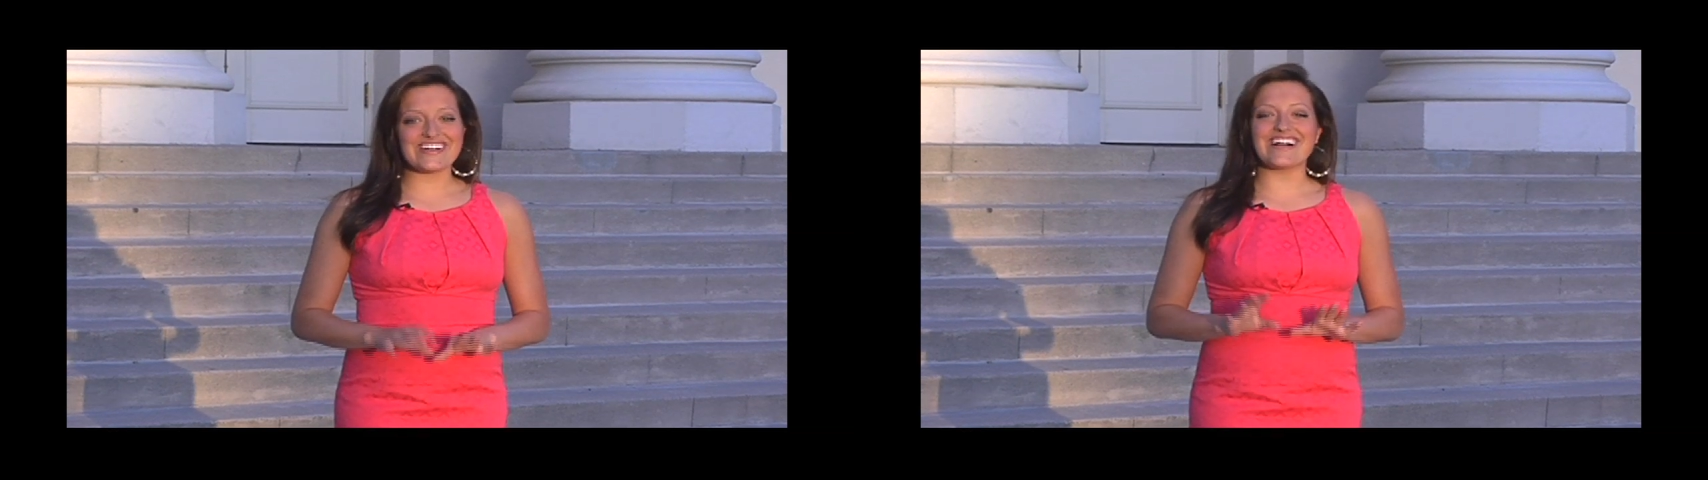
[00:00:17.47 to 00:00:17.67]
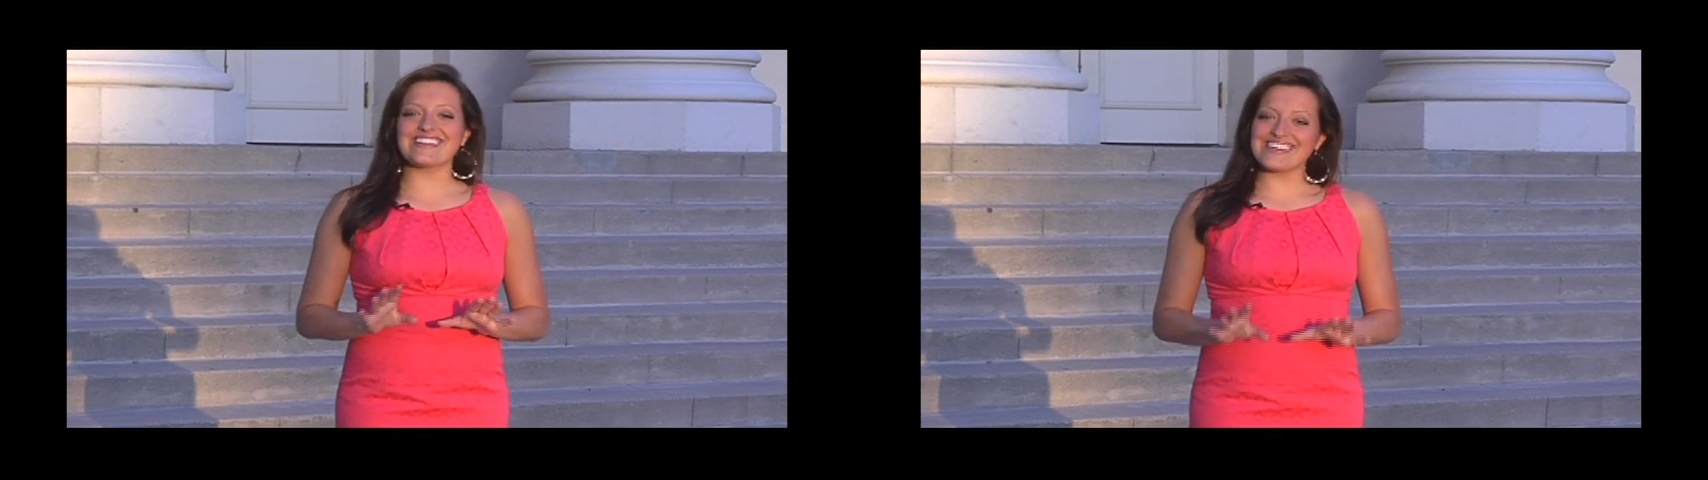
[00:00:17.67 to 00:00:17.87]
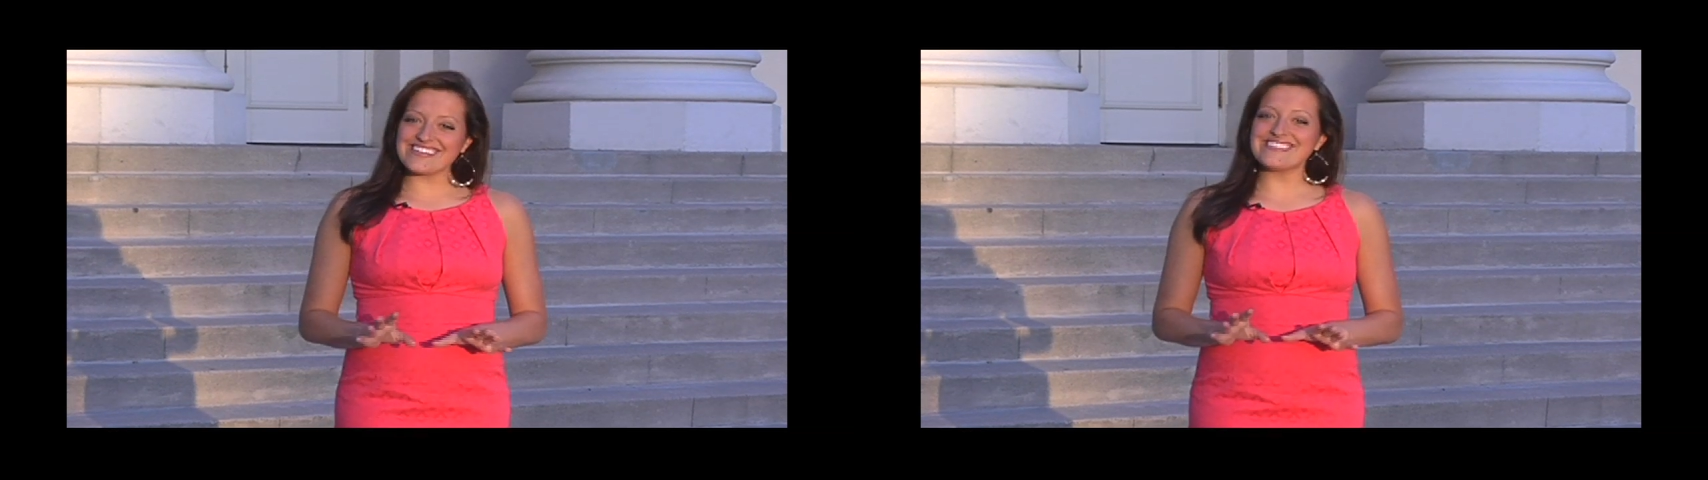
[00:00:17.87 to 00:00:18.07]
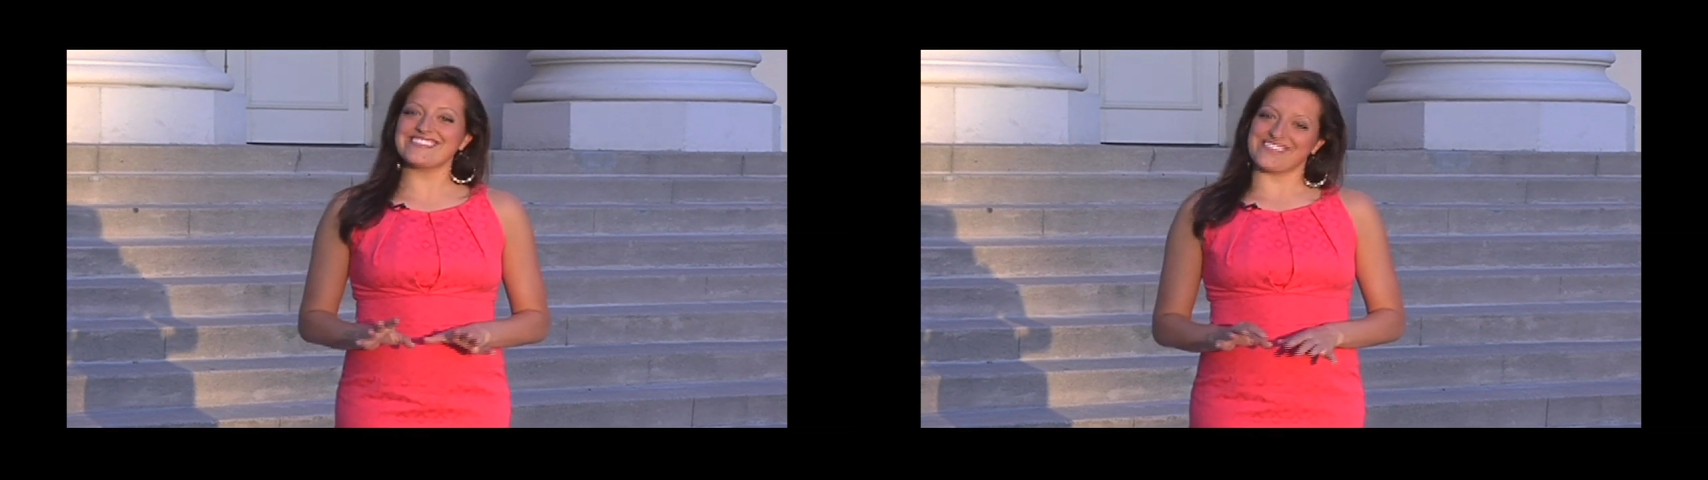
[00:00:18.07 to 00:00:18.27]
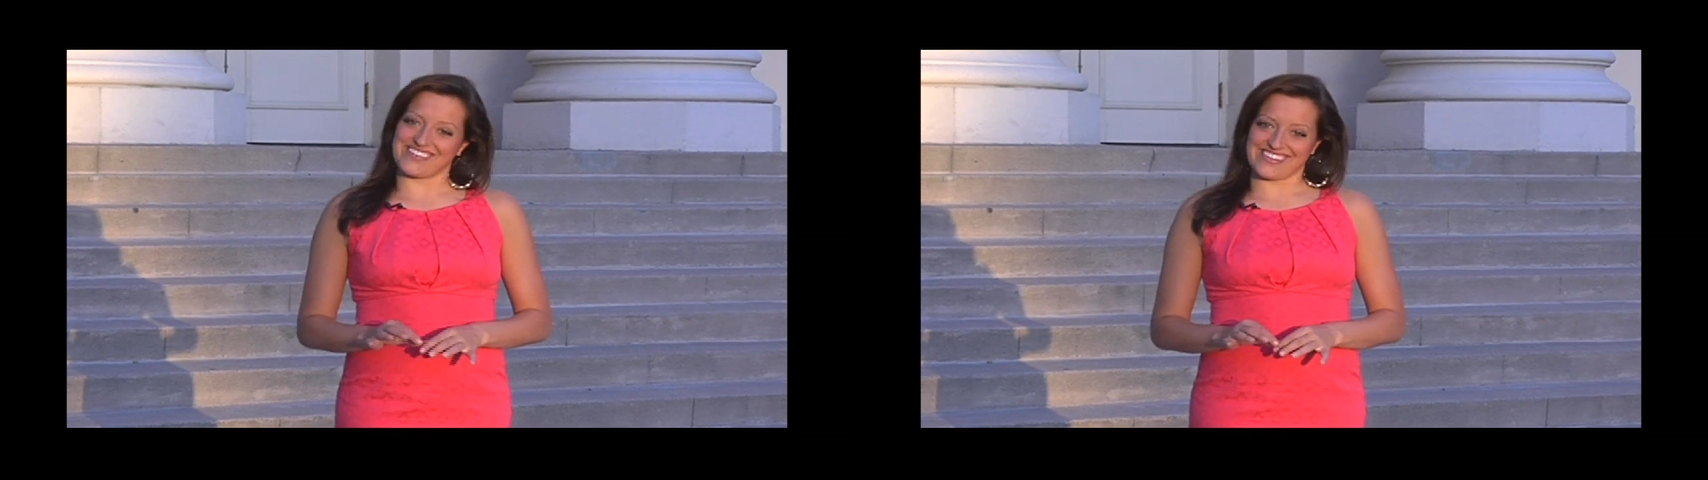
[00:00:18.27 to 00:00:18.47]
a little
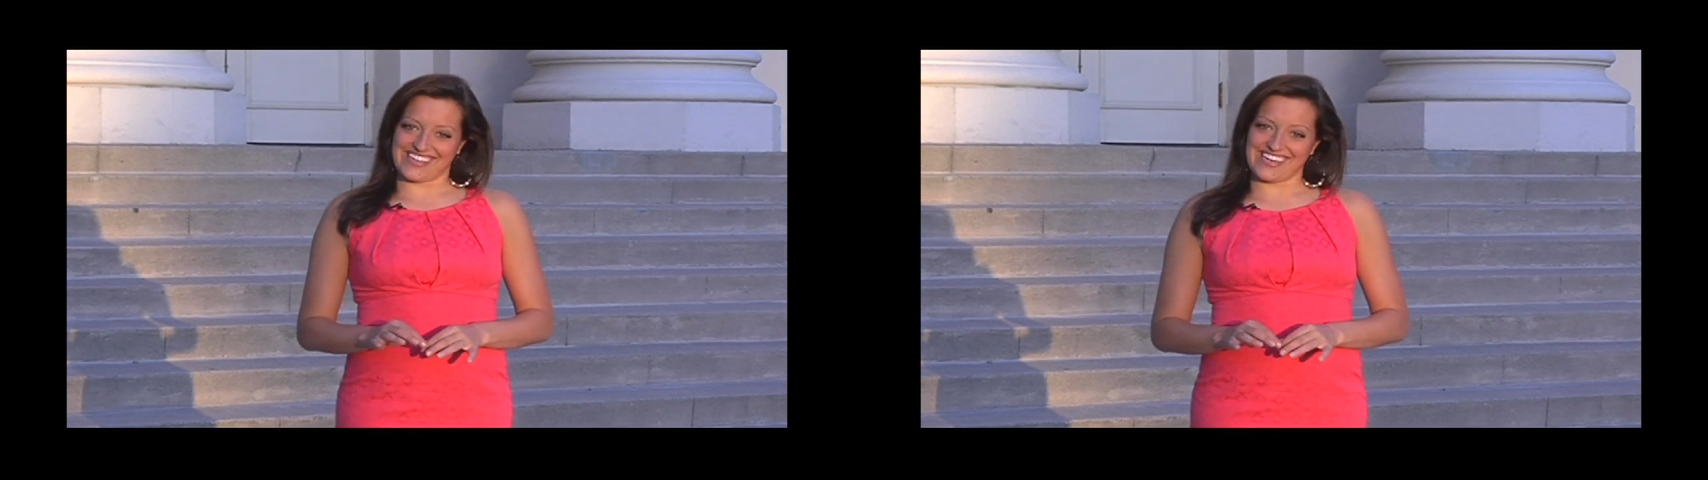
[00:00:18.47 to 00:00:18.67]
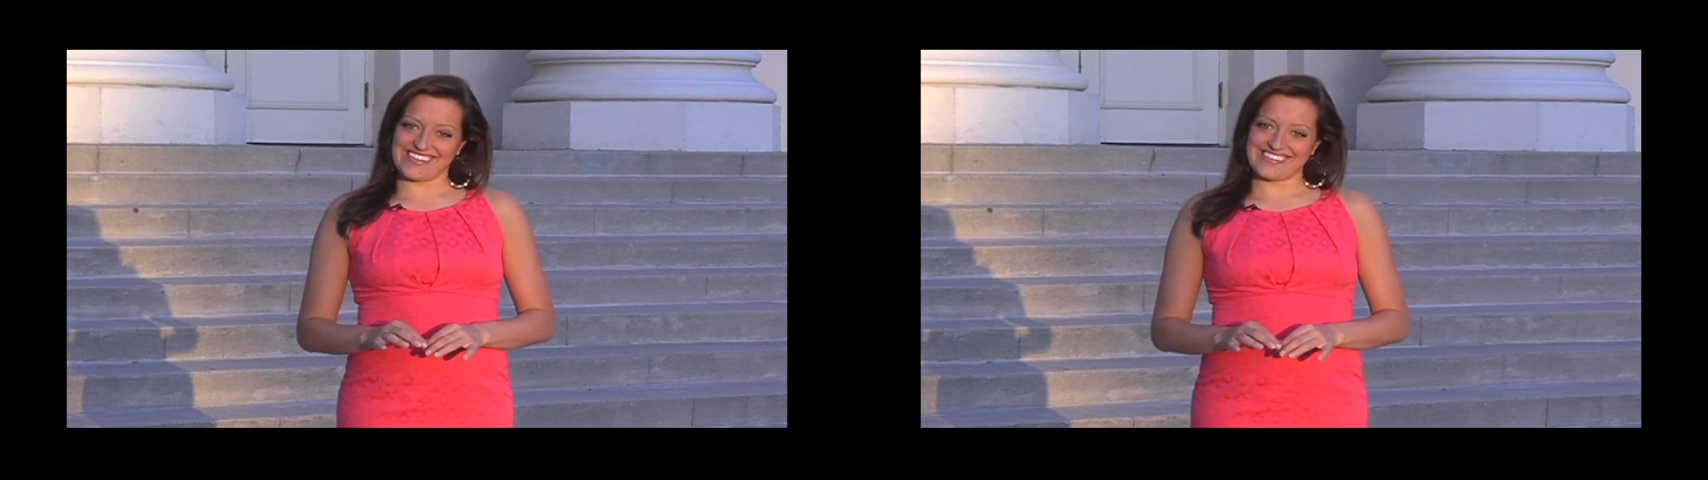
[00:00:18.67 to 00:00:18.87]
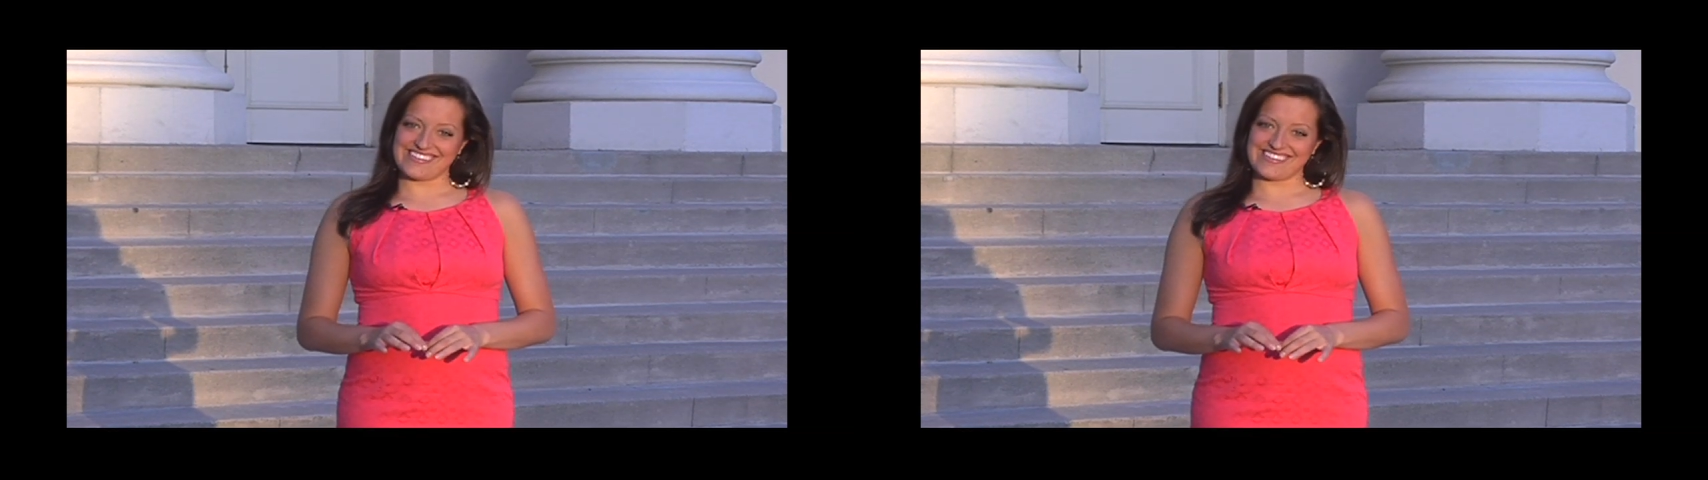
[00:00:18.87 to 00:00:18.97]
differently.